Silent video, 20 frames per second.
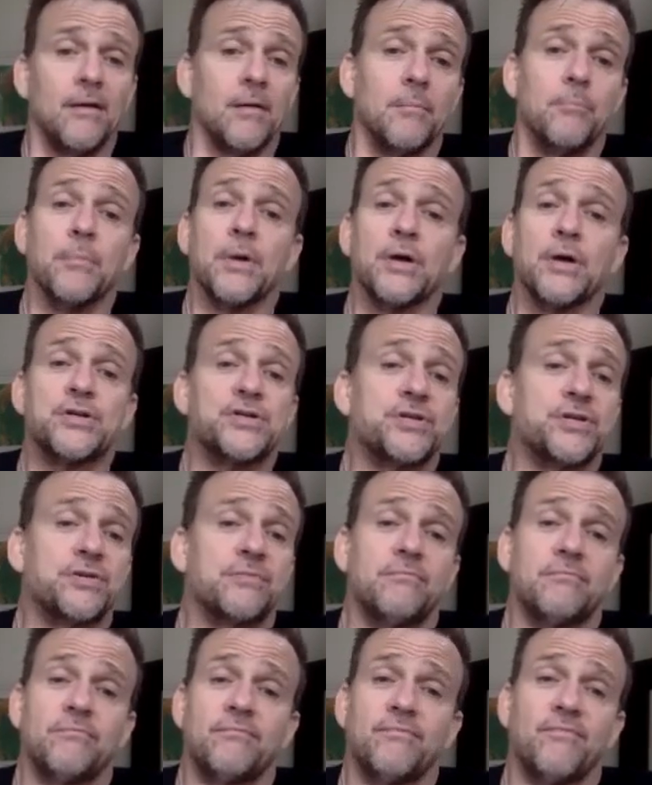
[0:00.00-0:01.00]
much
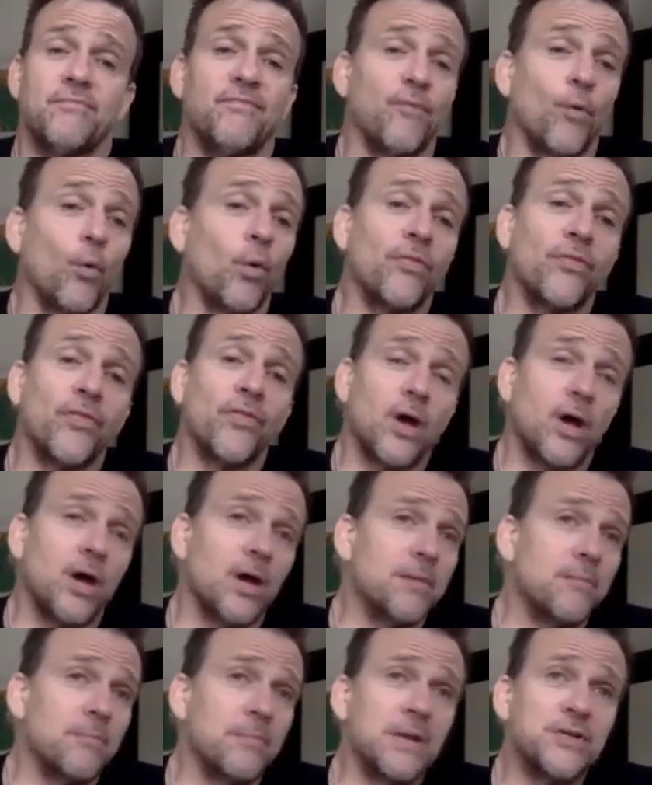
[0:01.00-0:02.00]
forethought,
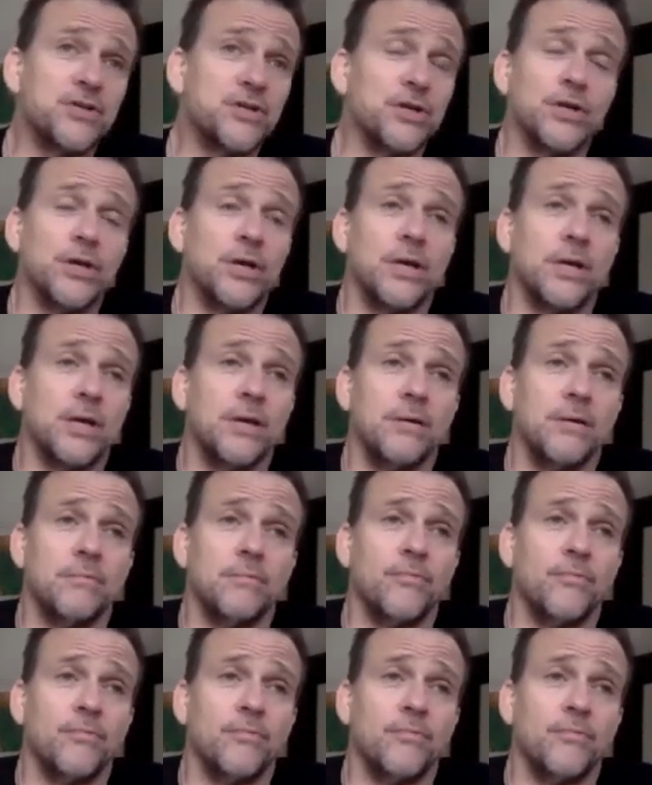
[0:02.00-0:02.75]
much, it, it,